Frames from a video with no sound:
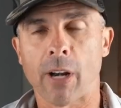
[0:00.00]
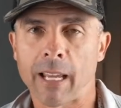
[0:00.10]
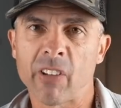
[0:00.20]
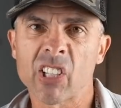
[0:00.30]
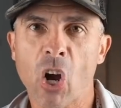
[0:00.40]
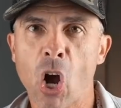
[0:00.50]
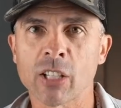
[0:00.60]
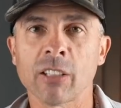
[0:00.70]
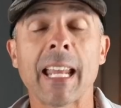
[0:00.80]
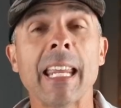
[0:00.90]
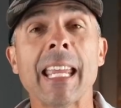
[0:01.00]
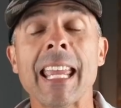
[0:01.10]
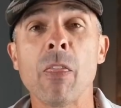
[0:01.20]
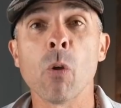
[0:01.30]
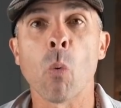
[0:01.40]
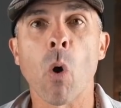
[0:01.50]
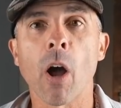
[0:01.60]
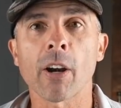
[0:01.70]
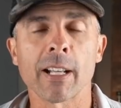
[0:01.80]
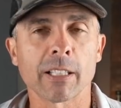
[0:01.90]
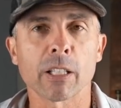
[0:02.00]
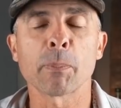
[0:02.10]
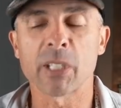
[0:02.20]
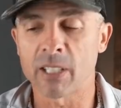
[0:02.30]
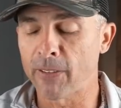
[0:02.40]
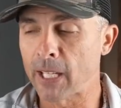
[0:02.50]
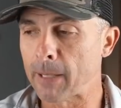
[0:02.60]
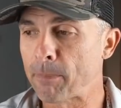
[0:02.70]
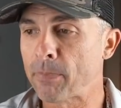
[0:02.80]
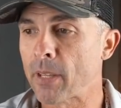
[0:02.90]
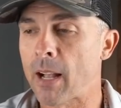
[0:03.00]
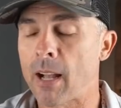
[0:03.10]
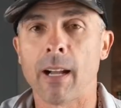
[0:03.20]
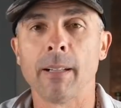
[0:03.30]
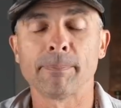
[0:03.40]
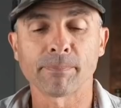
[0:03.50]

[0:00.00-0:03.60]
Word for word: Like if it's oscillating in the water, that's a specific uh,